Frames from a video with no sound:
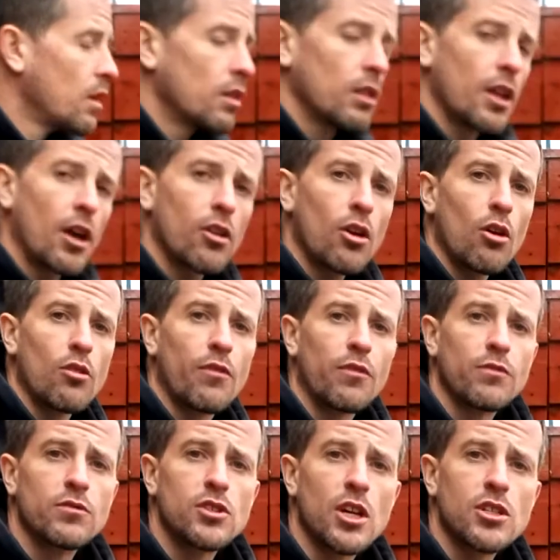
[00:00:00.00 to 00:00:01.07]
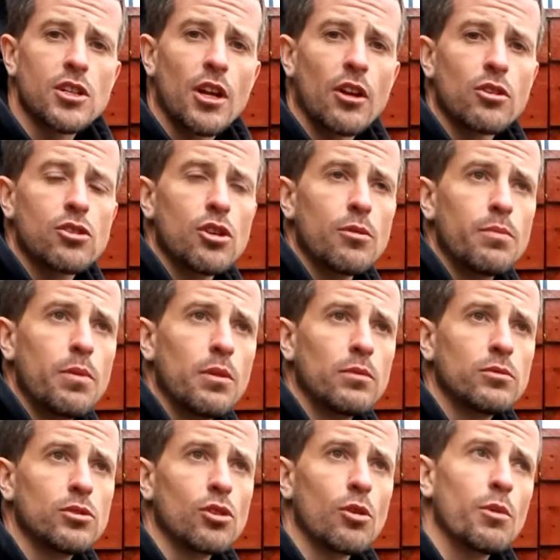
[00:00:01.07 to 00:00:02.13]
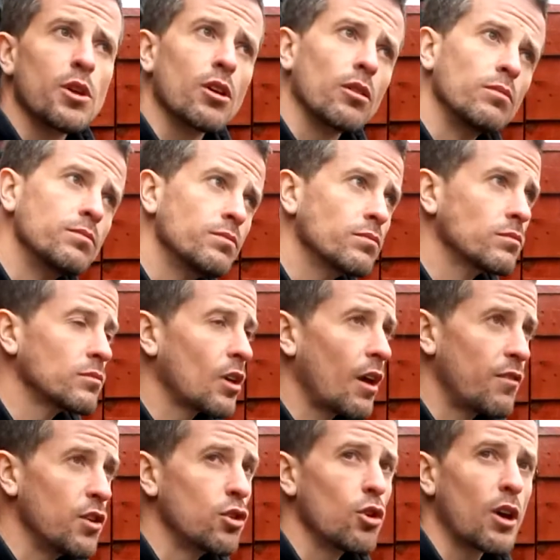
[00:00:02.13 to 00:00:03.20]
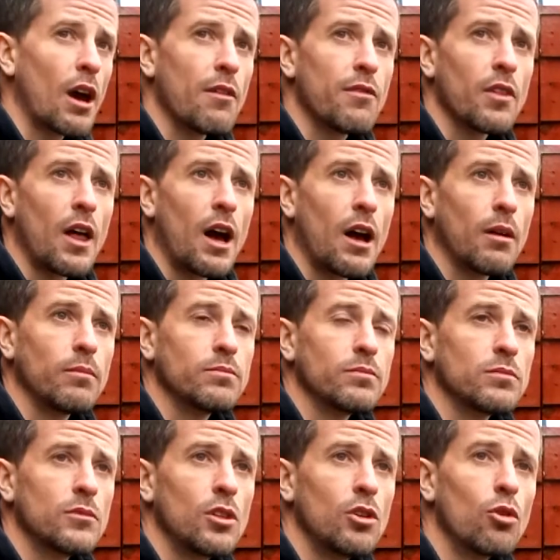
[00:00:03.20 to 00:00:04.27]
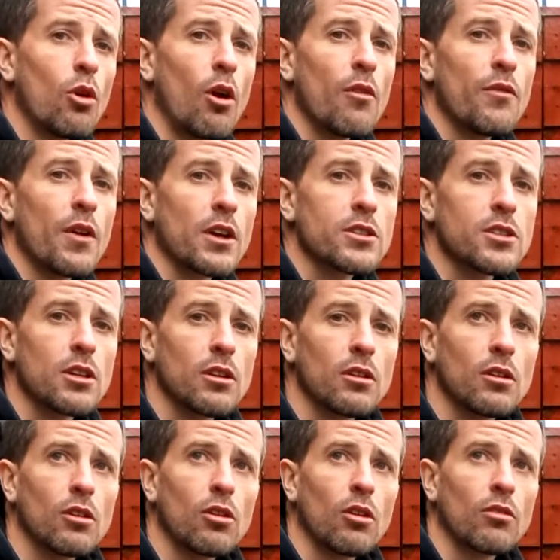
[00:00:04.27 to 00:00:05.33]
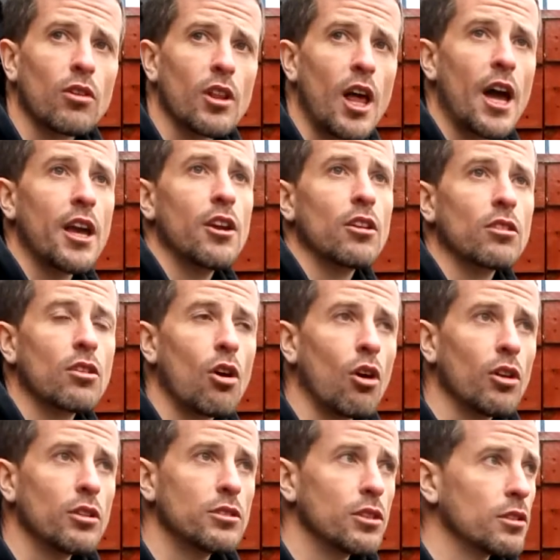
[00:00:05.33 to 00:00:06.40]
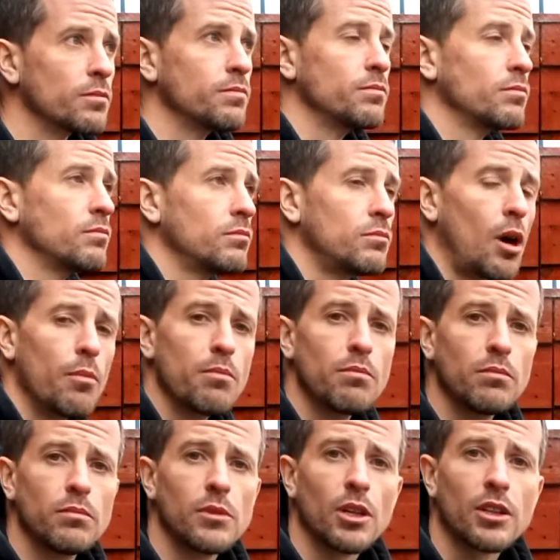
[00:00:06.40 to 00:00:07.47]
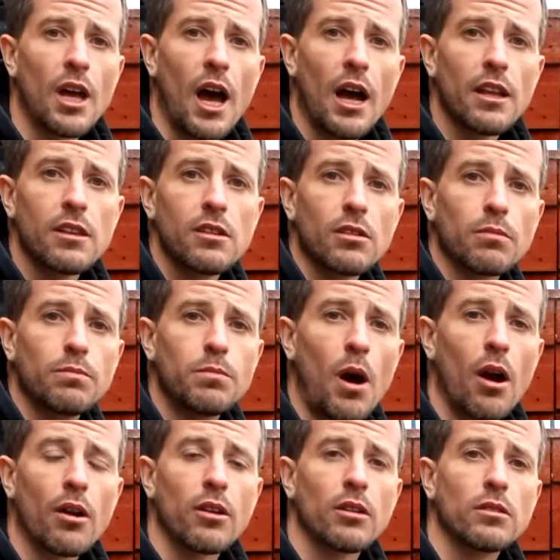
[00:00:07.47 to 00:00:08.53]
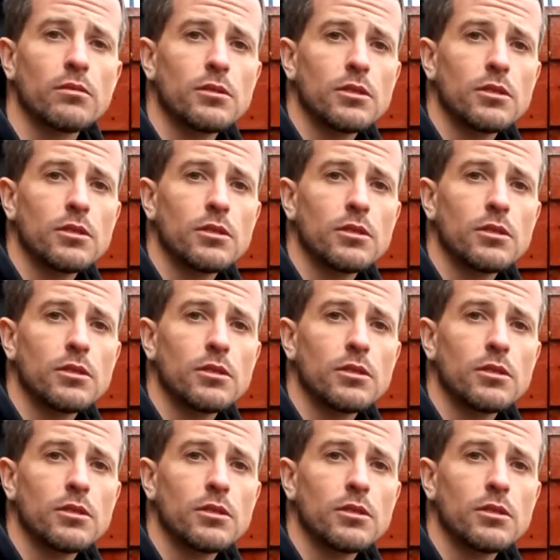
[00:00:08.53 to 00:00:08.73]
Learn how to change an inner tube so that if you do get a flat, you know how to fix it. You're not relying on calling your mum, your dad, your partner,